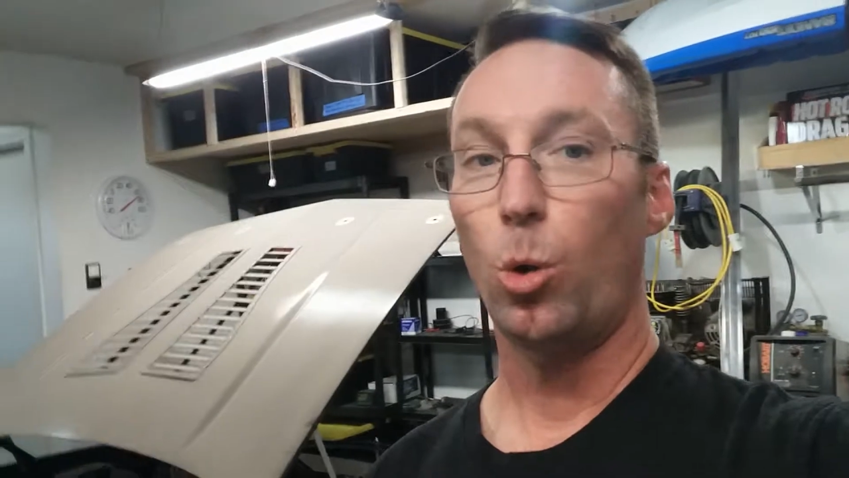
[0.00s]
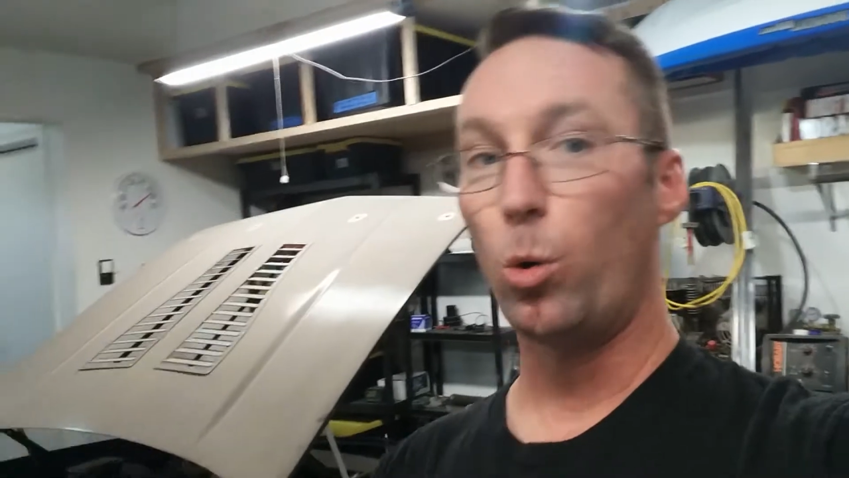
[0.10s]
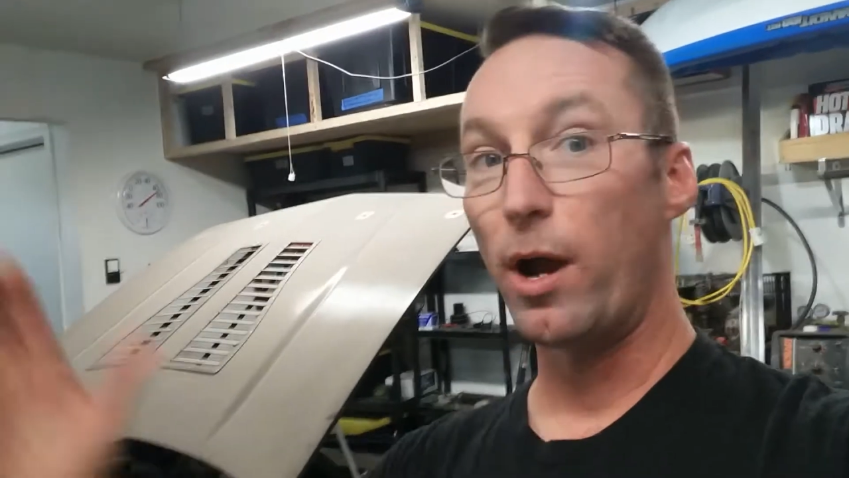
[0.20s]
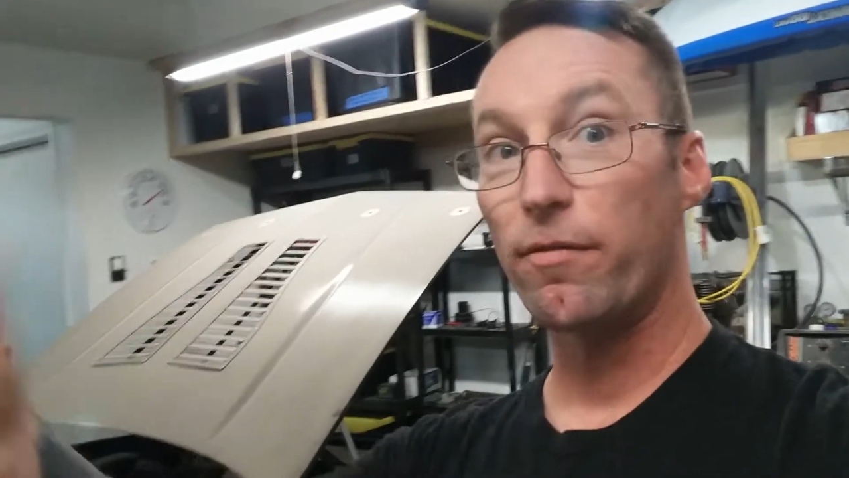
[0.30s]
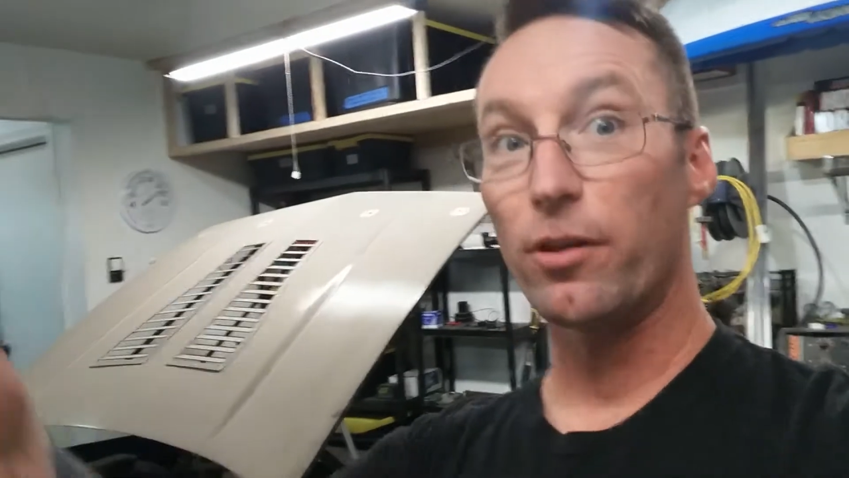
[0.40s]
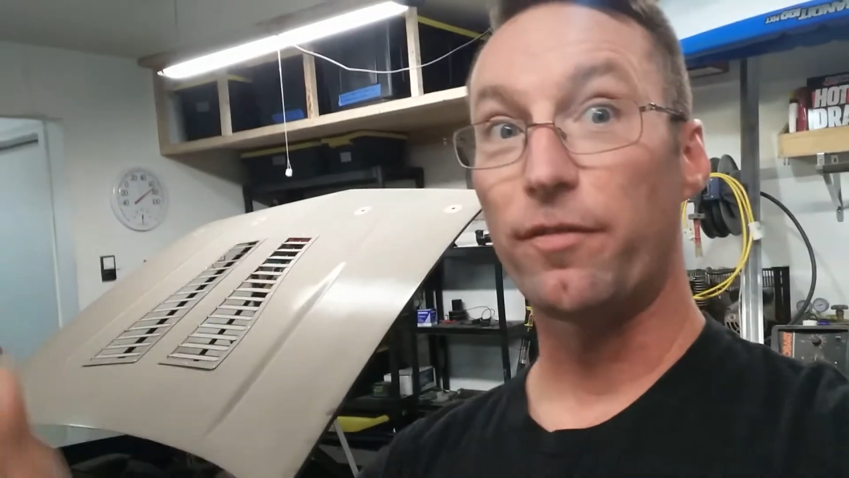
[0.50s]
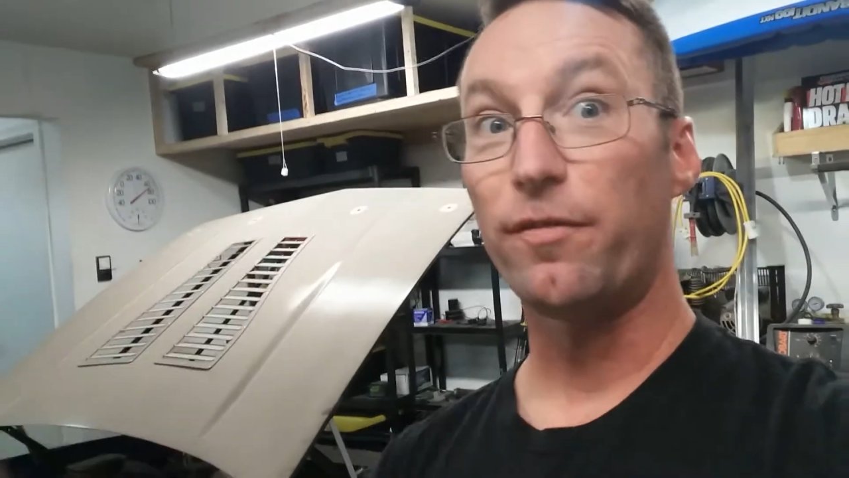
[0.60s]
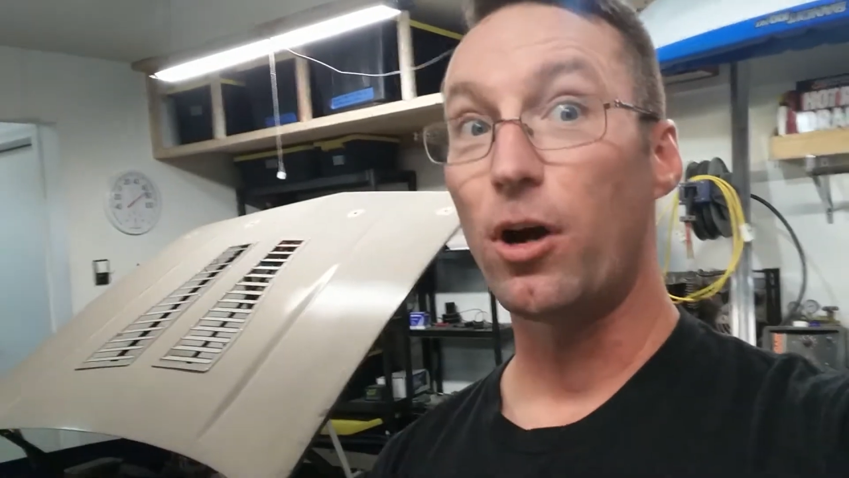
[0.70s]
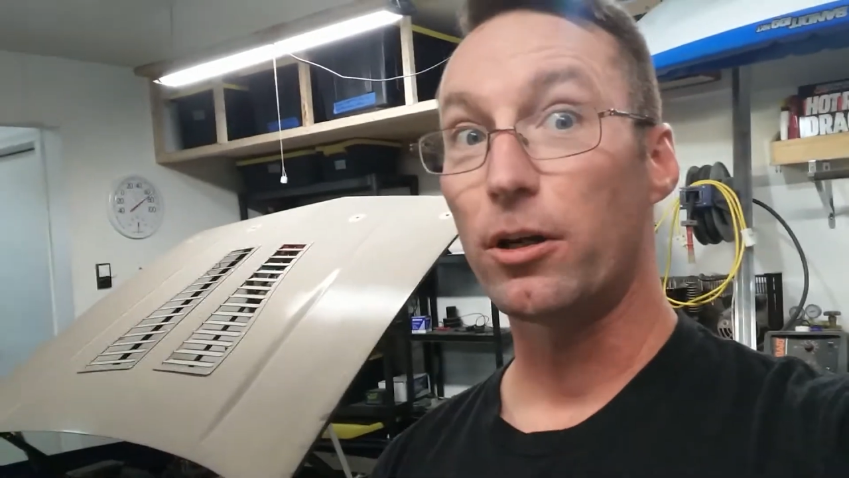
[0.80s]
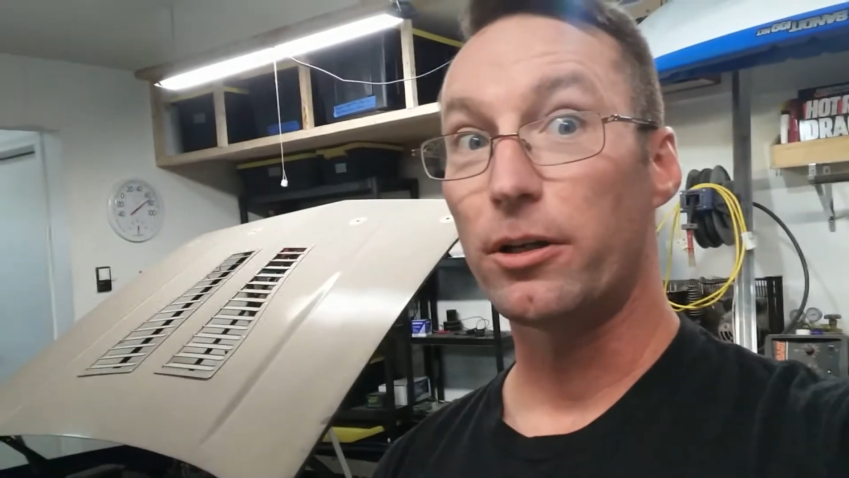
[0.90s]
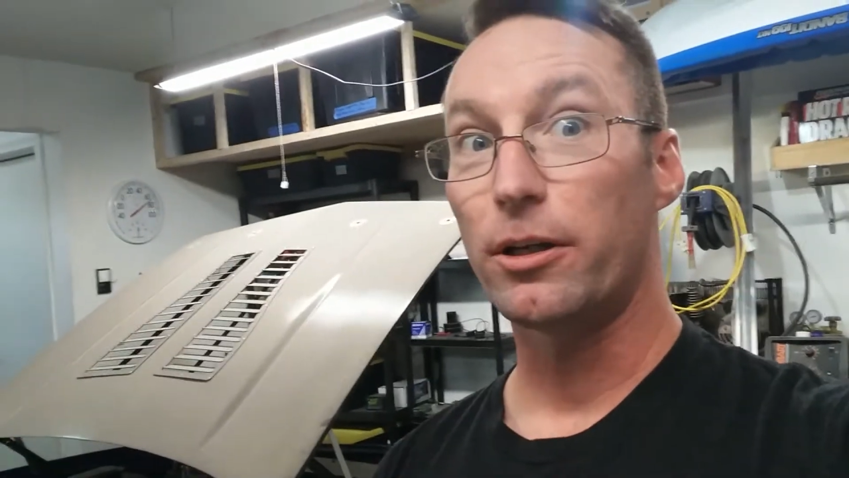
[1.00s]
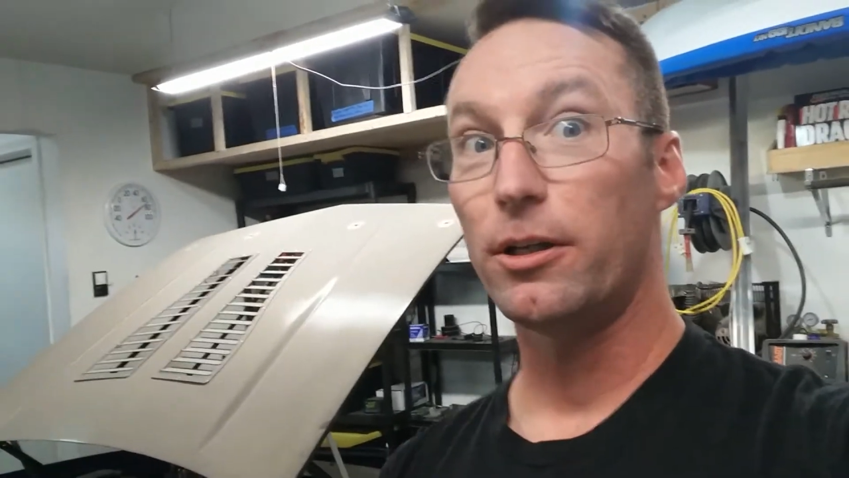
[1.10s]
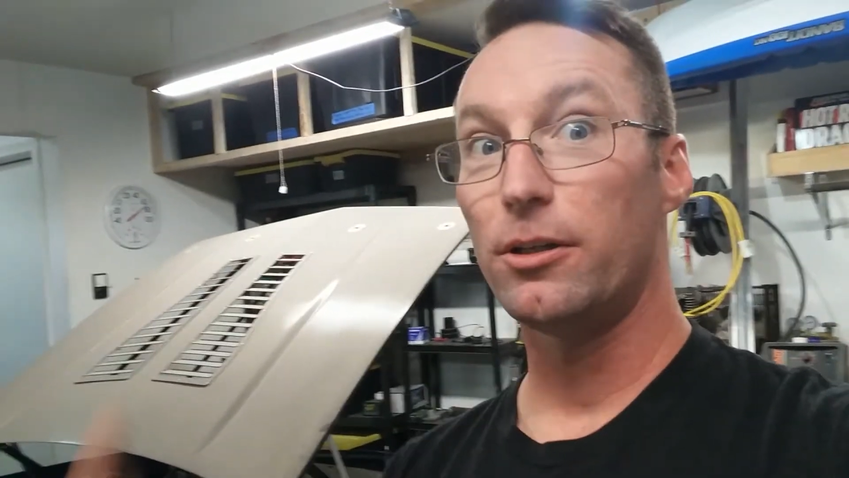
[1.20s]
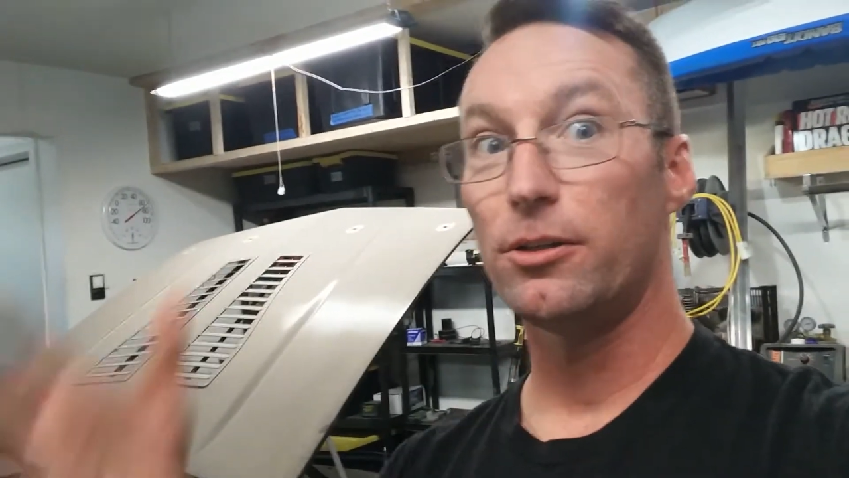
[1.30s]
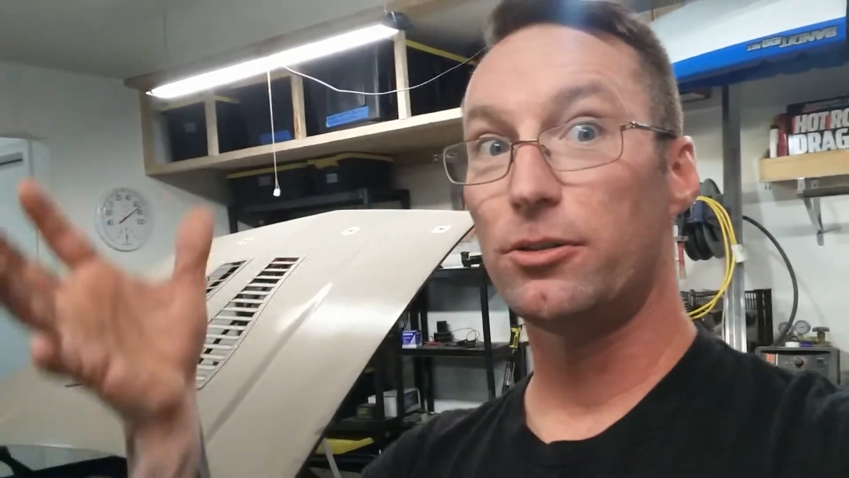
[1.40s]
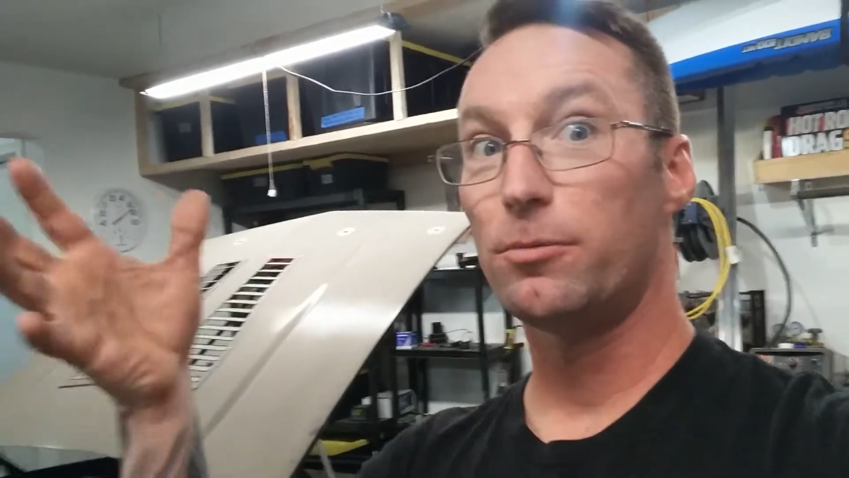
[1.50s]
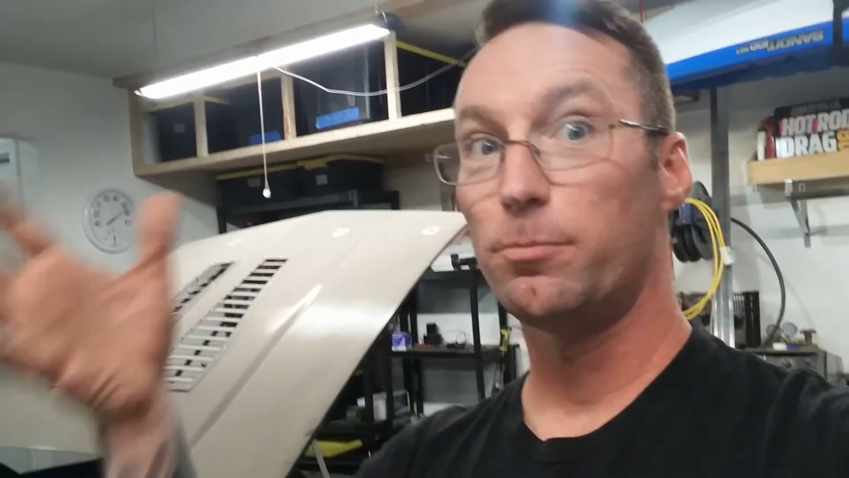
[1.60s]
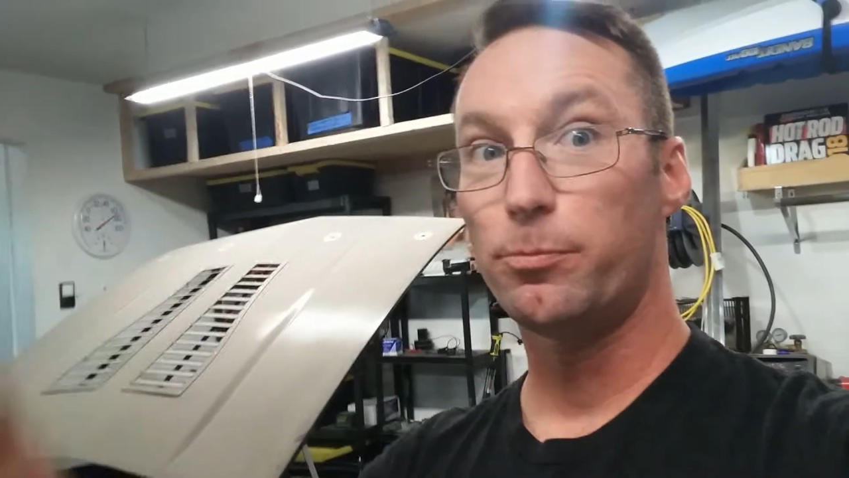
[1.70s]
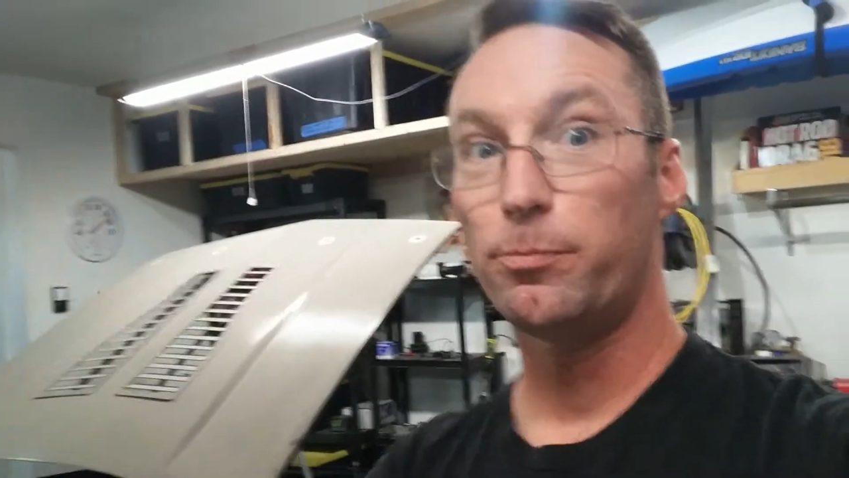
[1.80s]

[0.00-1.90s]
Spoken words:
whoever the is